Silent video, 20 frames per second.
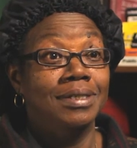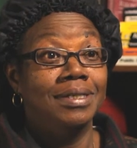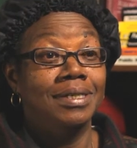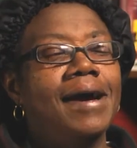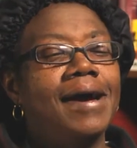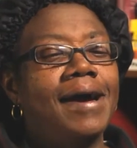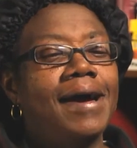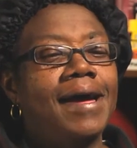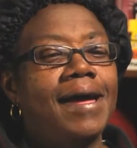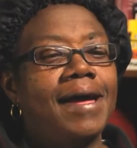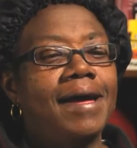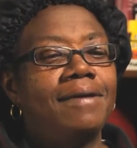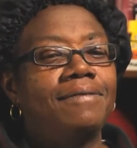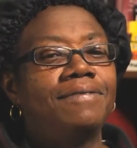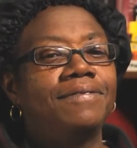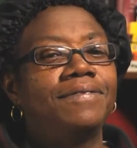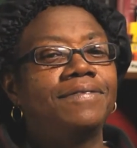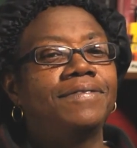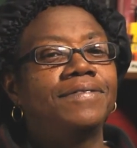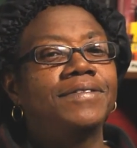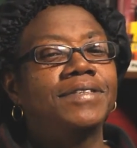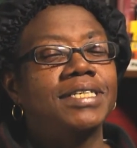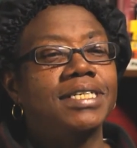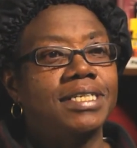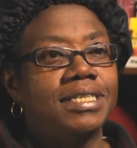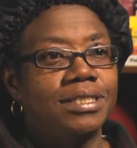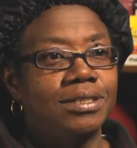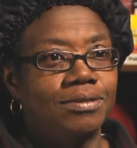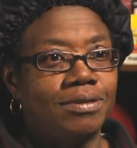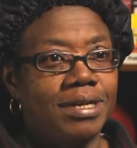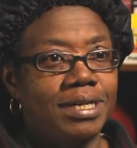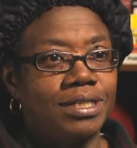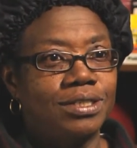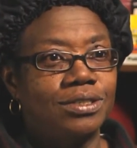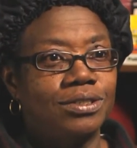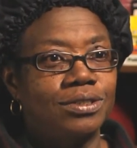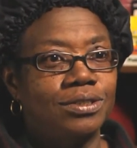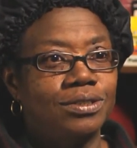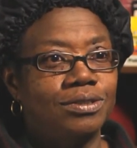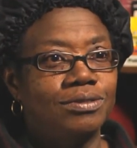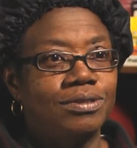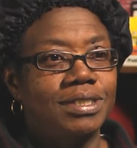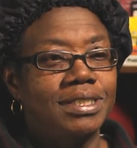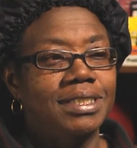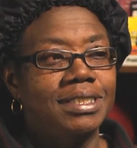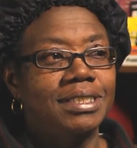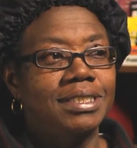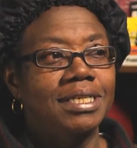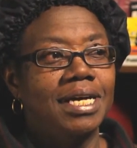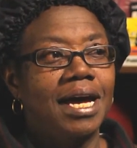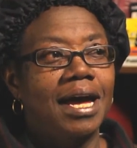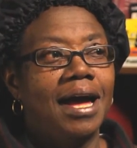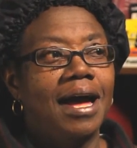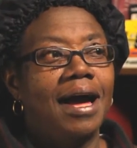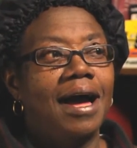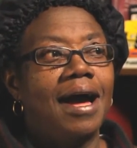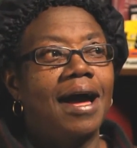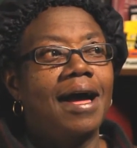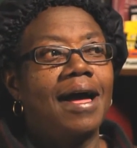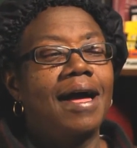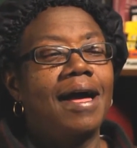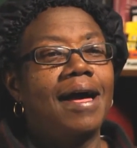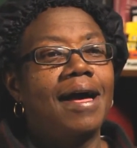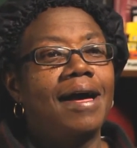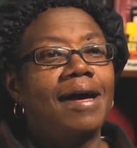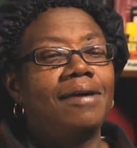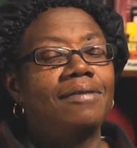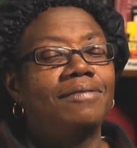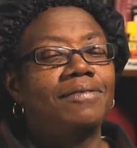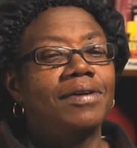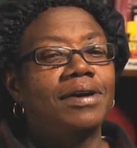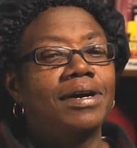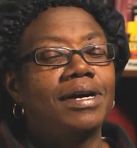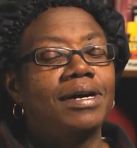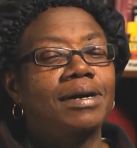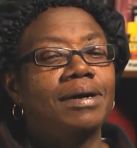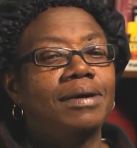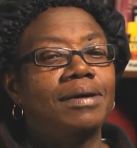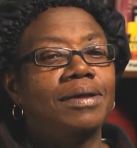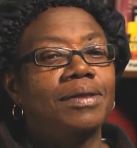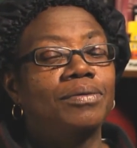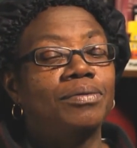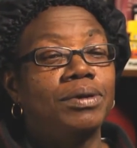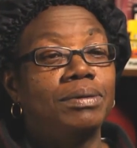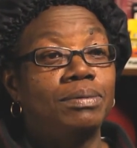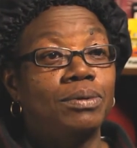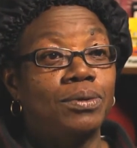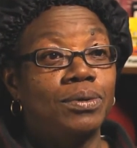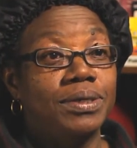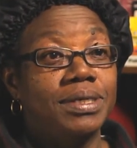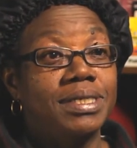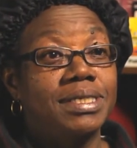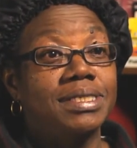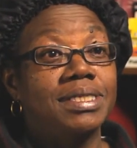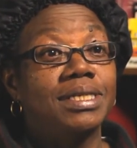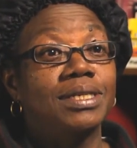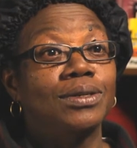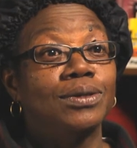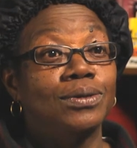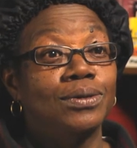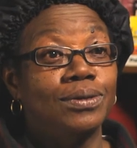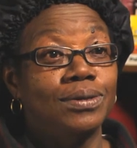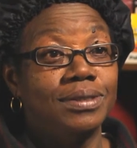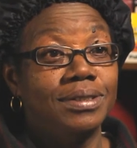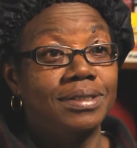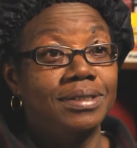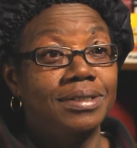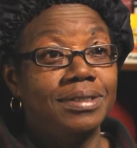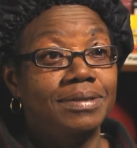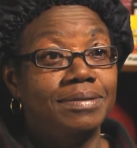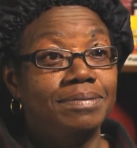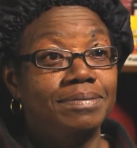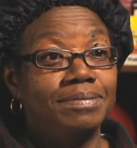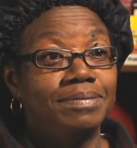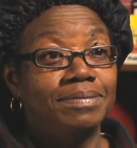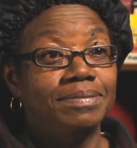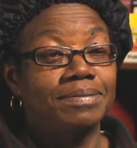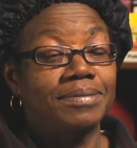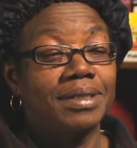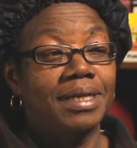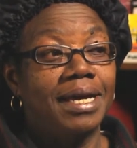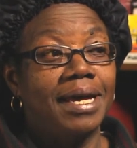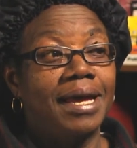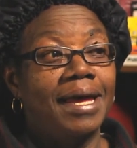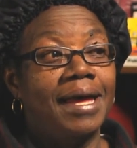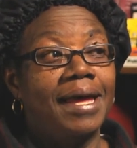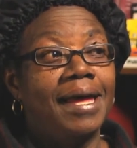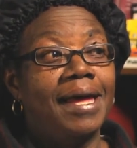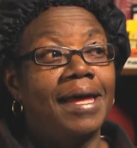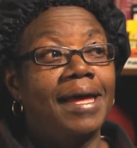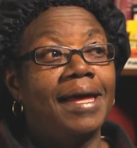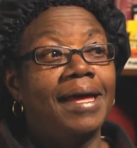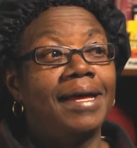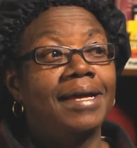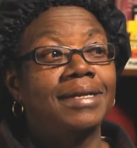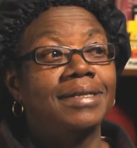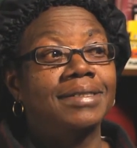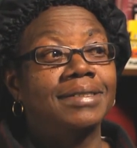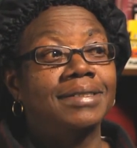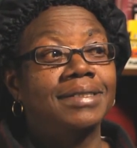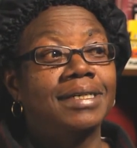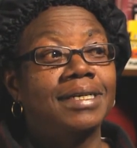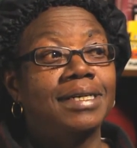I have 10 grandchildren. I have three boys and a girl. And